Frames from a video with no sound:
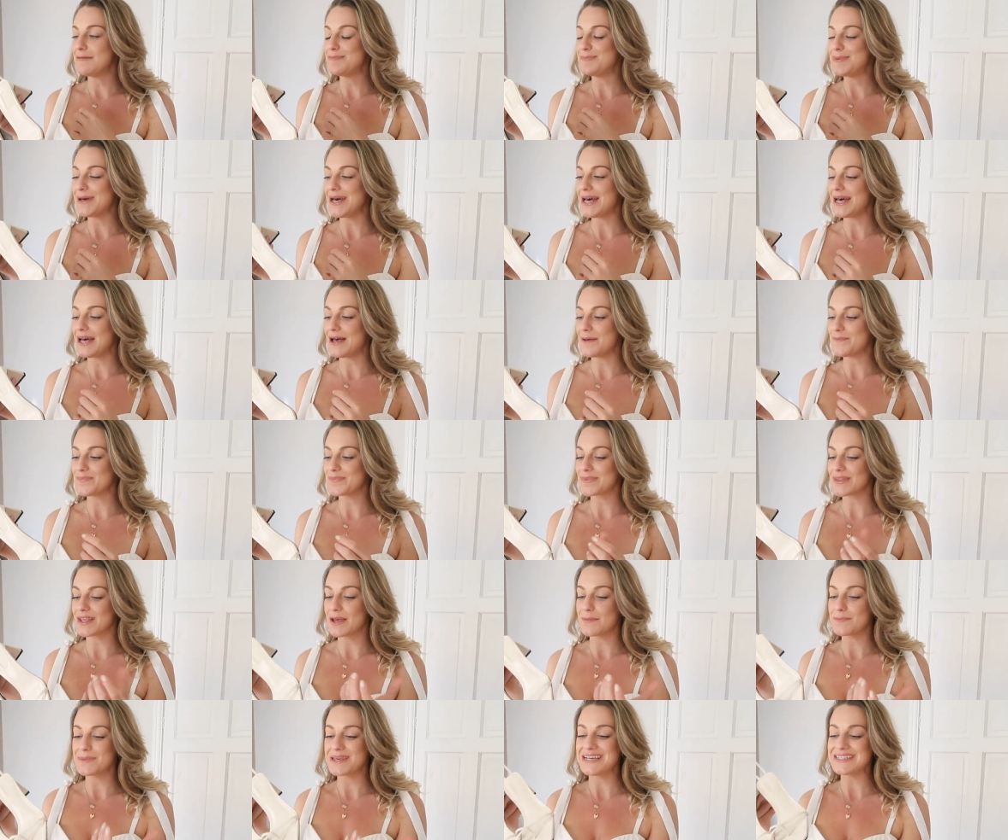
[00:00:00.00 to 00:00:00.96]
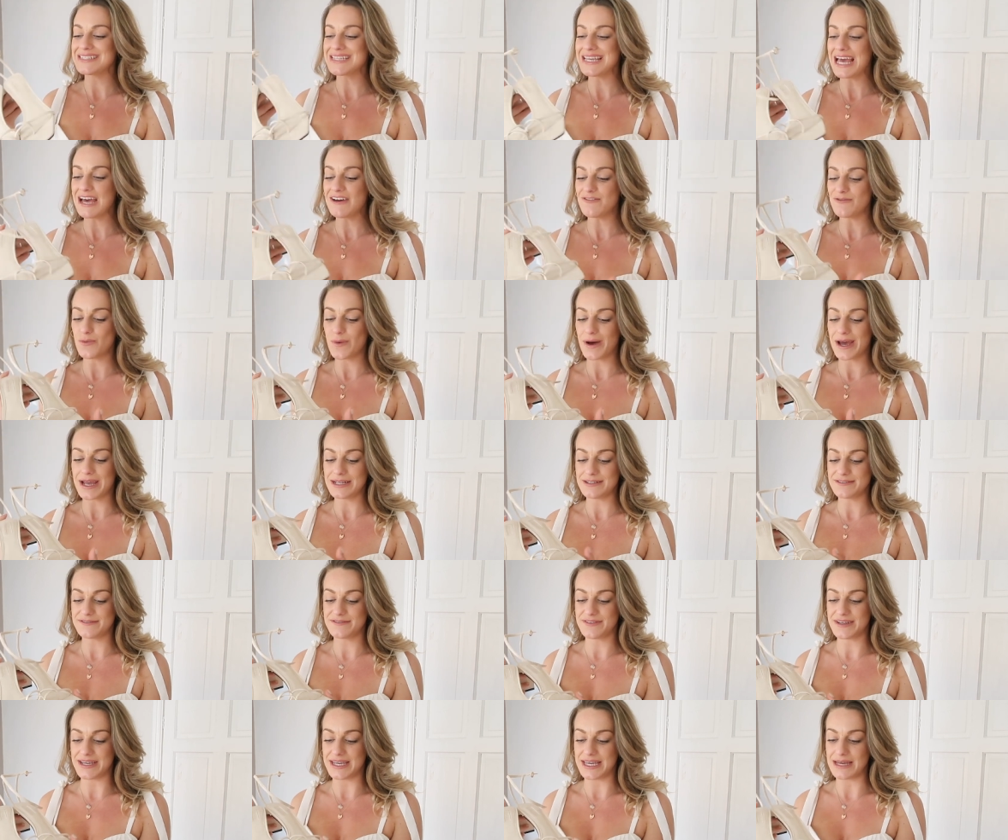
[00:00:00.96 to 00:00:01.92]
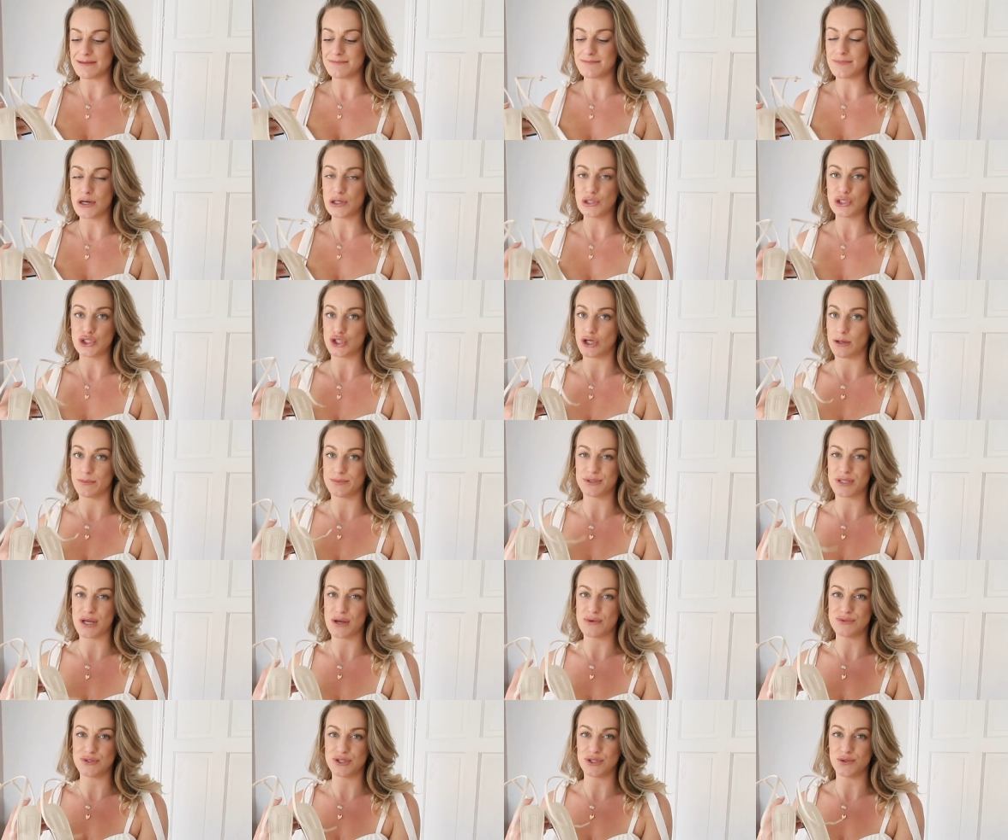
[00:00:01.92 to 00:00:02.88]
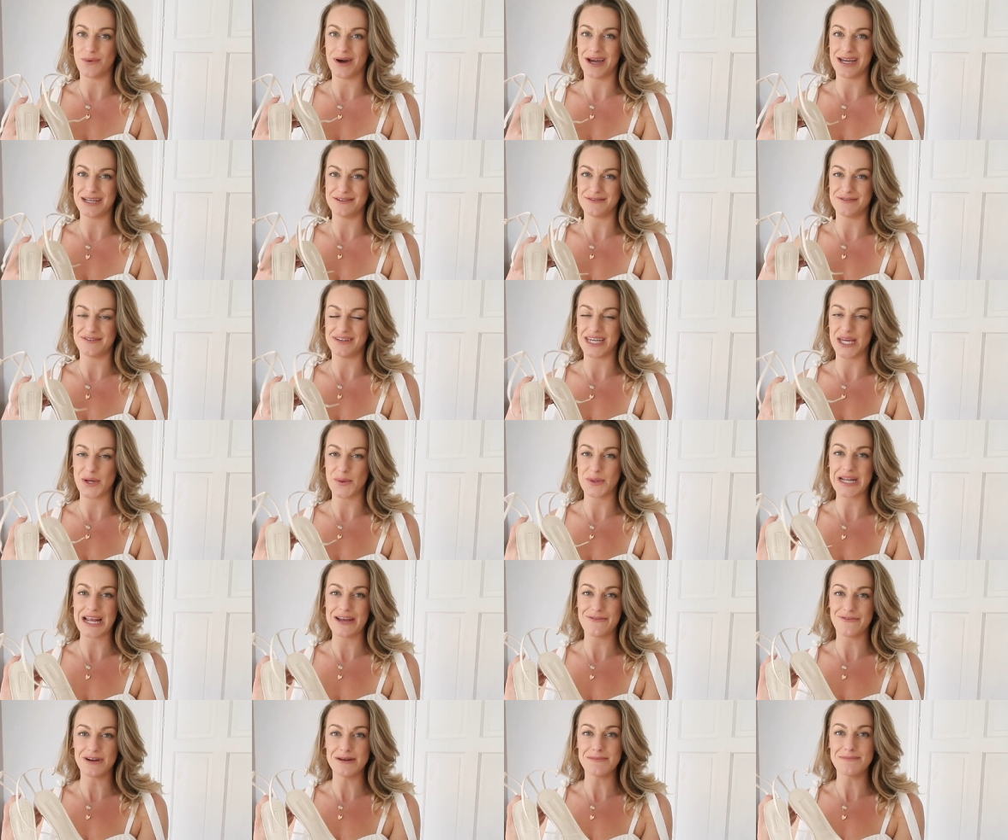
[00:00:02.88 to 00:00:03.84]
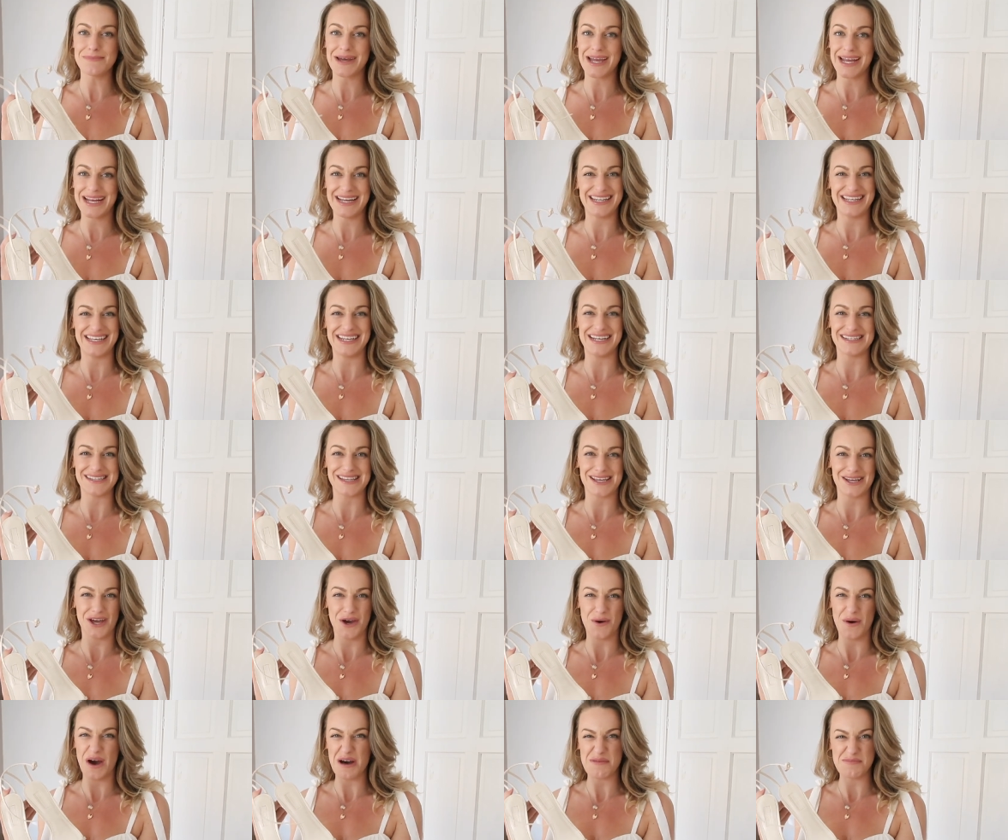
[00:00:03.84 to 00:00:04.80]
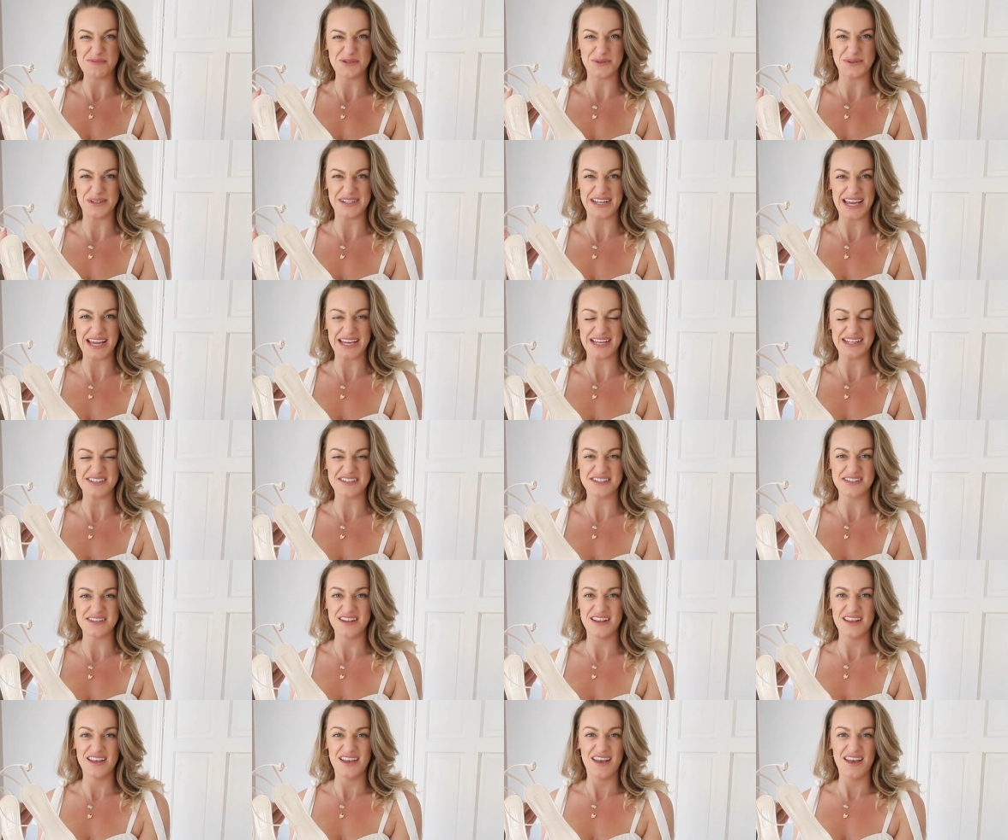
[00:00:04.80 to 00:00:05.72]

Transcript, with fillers: but because I have wide feet and most shops don't do wide feet, whenever I'm buying heels I go up to an eight.